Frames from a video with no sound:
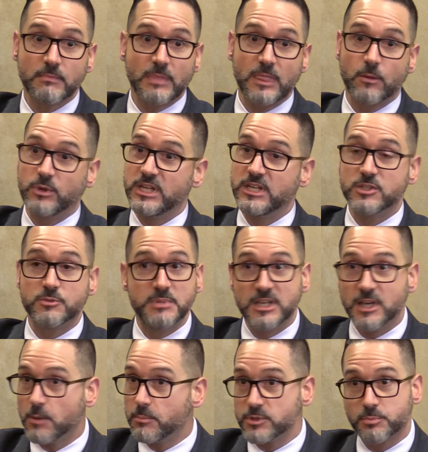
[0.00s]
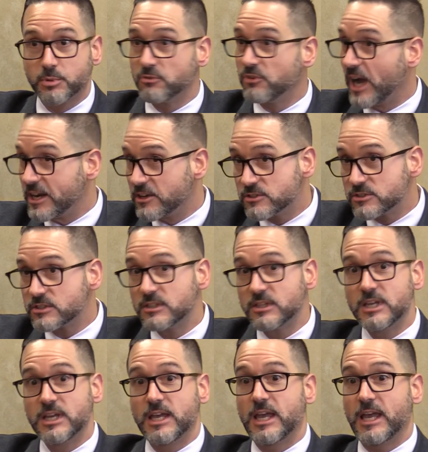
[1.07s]
and we need to speak up as providers,
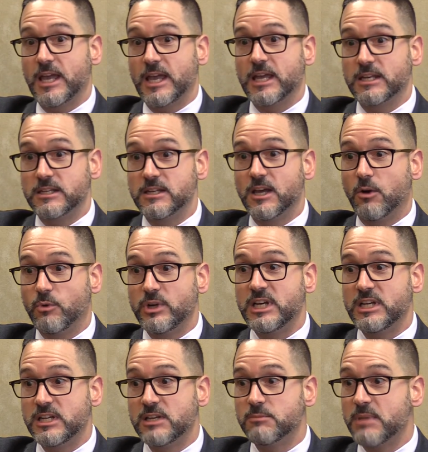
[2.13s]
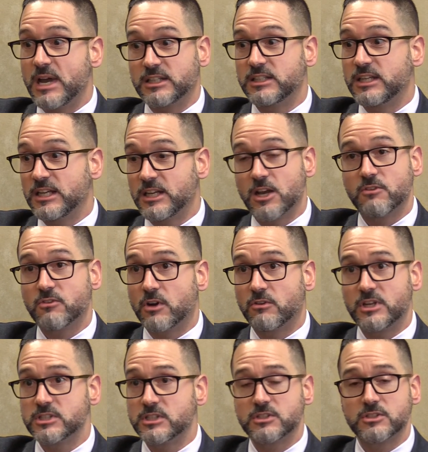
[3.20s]
and we need to get back to taking care of our
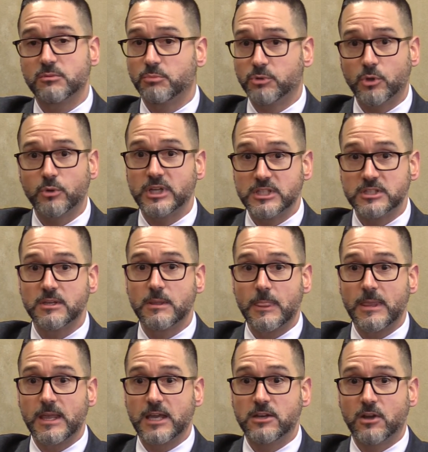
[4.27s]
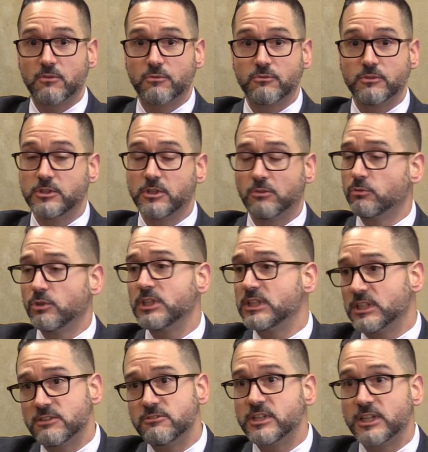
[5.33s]
residents and employees, and not, really
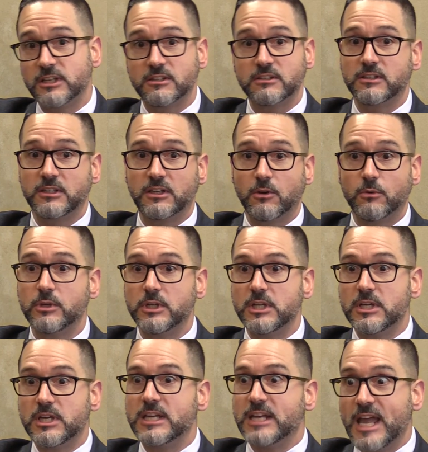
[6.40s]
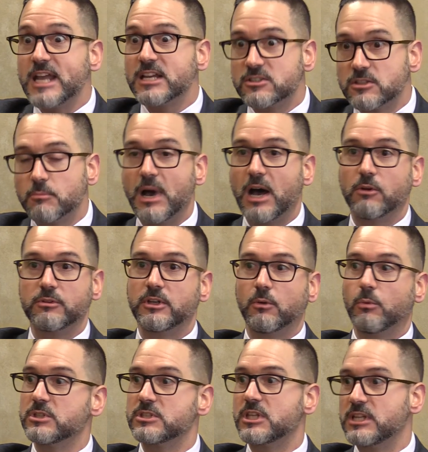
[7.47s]
living in angst about,
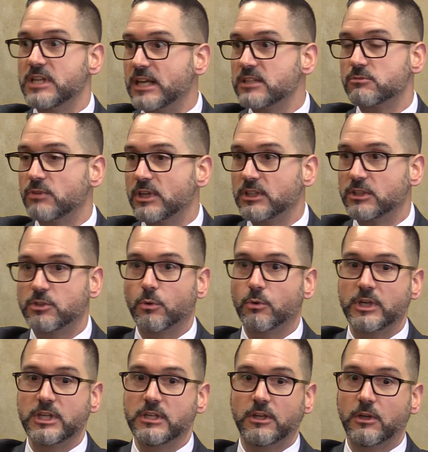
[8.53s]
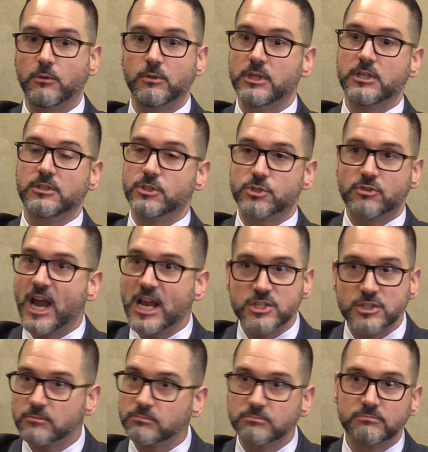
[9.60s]
what's the next regulatory,
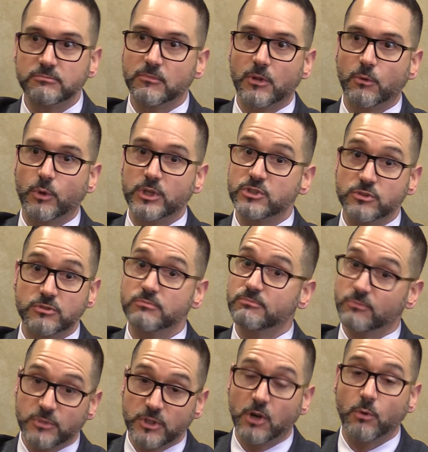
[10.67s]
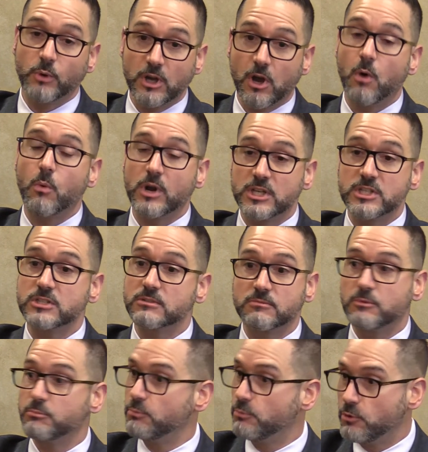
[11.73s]
distraction, which, we all want to just
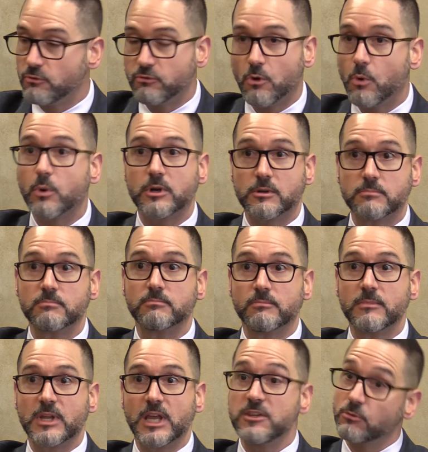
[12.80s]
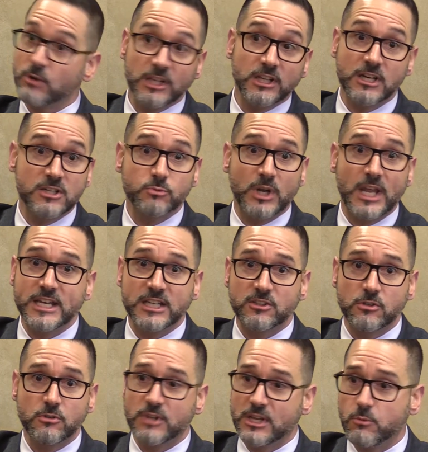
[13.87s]
move forward. And the regulators would like it
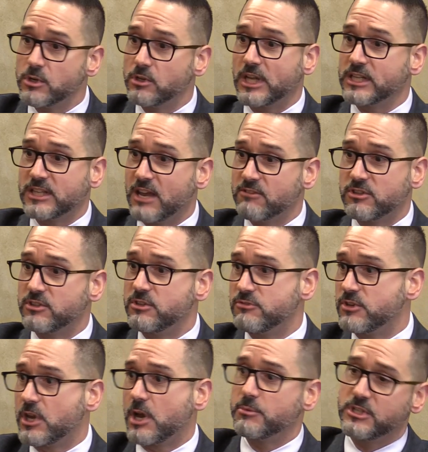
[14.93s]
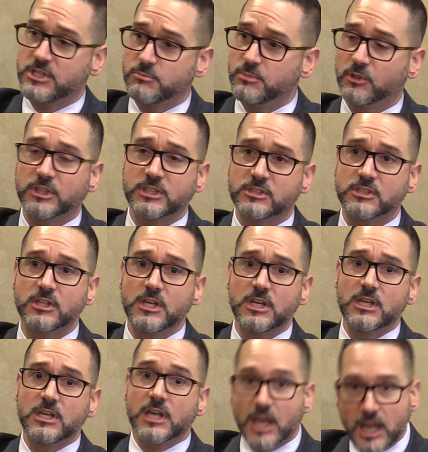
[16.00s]
too. They wouldn't like to have to come to these buildings,
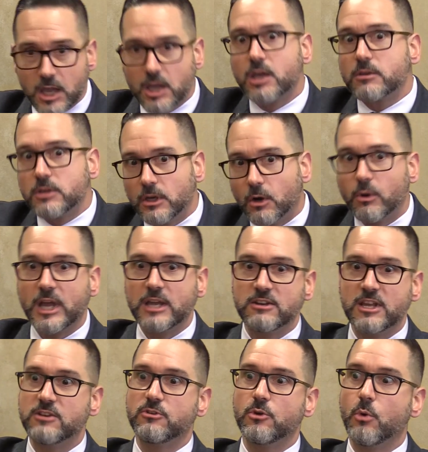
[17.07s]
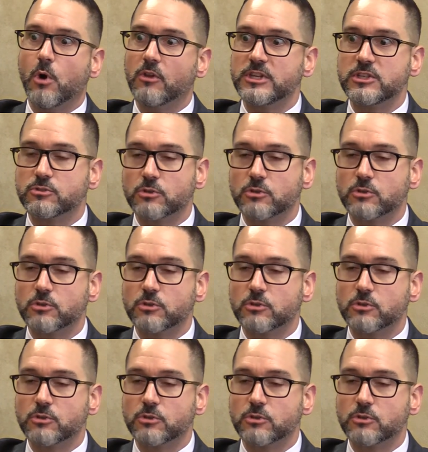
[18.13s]
and do all these